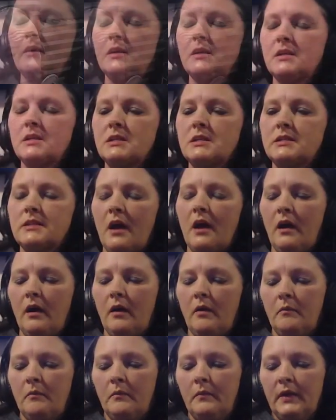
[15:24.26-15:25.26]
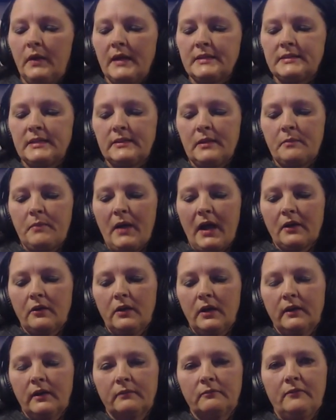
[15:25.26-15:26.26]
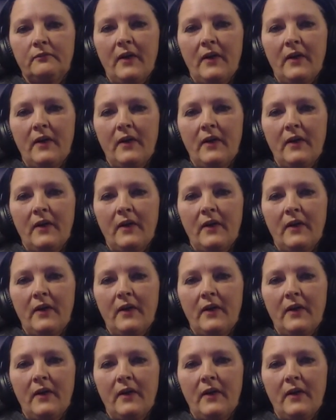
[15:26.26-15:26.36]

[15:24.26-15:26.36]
is um, it's at the Back Creek